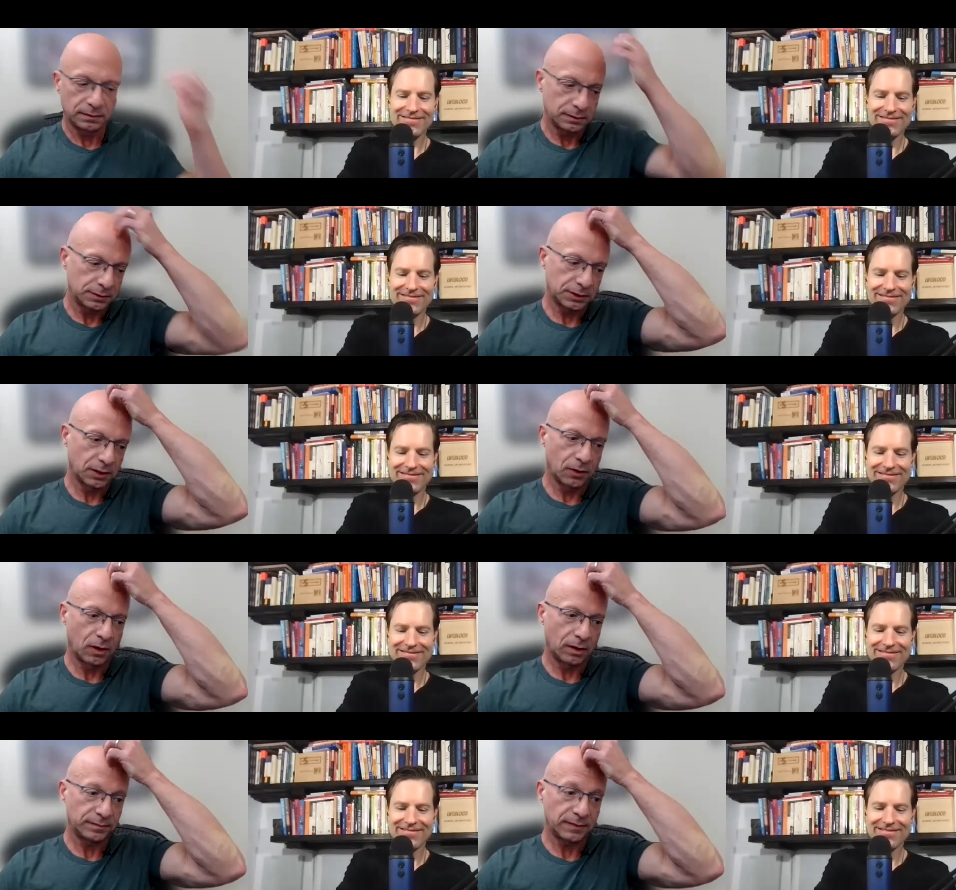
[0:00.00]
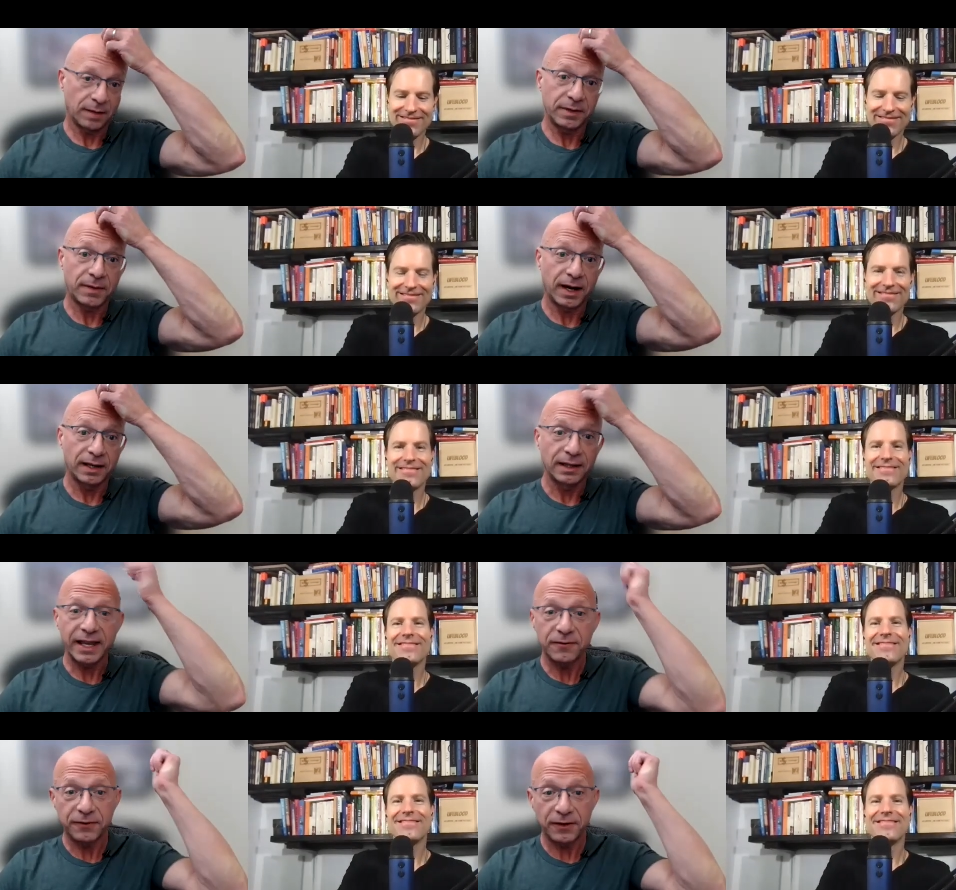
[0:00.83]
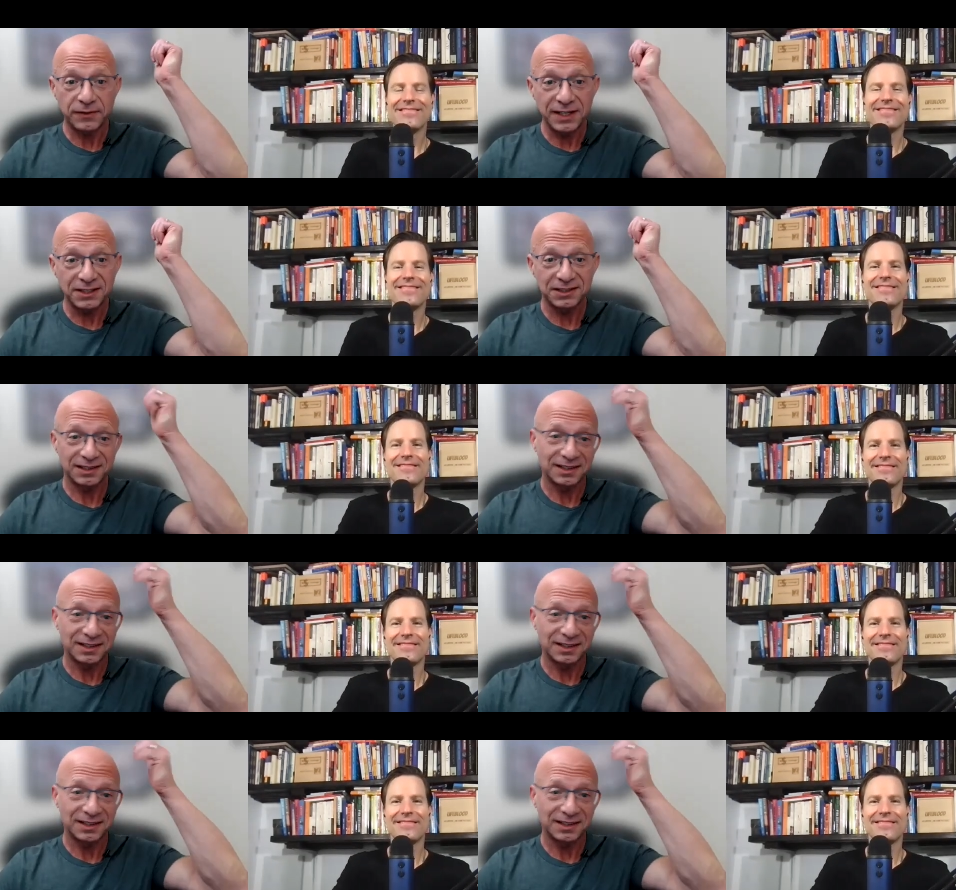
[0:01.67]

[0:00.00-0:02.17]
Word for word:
Speaker 1: So I'm in my late 50s.